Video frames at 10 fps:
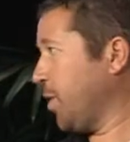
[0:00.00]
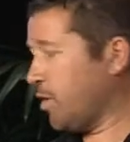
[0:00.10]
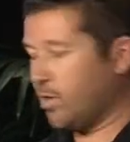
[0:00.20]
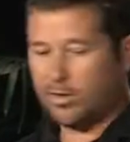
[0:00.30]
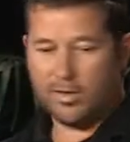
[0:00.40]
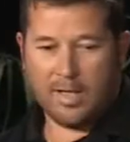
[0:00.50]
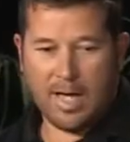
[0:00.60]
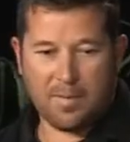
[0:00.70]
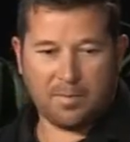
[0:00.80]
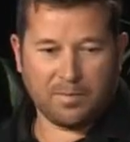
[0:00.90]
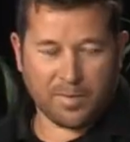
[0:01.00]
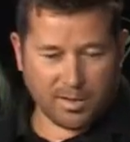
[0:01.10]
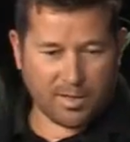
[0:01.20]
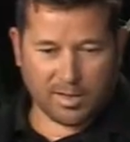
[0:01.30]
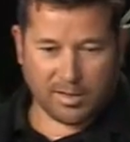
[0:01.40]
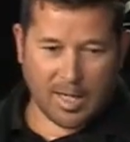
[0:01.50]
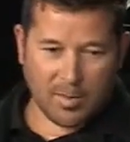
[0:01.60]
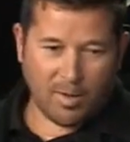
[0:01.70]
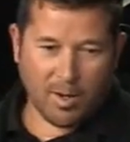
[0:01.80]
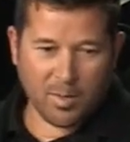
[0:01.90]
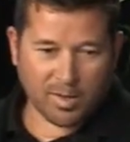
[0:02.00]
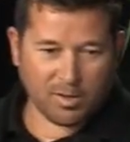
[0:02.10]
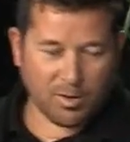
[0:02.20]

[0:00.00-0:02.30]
because um, since I started with OPUS